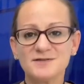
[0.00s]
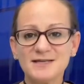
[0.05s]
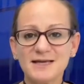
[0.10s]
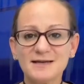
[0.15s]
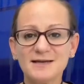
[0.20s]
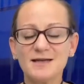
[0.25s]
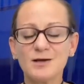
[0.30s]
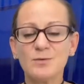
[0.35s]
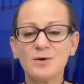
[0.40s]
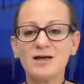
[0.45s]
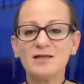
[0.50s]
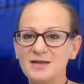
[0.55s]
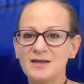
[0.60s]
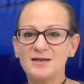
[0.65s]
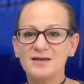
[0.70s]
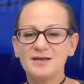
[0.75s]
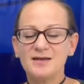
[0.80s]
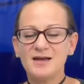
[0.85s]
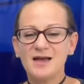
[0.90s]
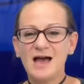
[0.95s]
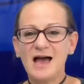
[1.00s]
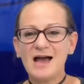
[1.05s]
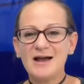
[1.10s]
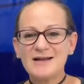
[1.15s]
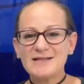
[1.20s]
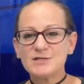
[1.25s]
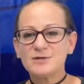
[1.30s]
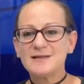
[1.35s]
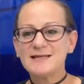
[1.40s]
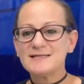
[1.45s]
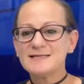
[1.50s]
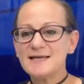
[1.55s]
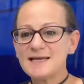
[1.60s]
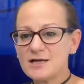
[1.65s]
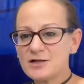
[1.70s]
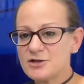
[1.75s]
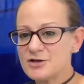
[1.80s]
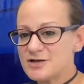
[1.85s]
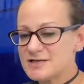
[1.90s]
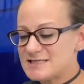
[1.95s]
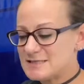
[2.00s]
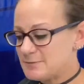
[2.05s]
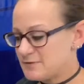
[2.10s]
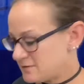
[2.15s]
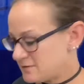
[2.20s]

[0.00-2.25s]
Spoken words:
sanding with. All right, so let's take a look at some of the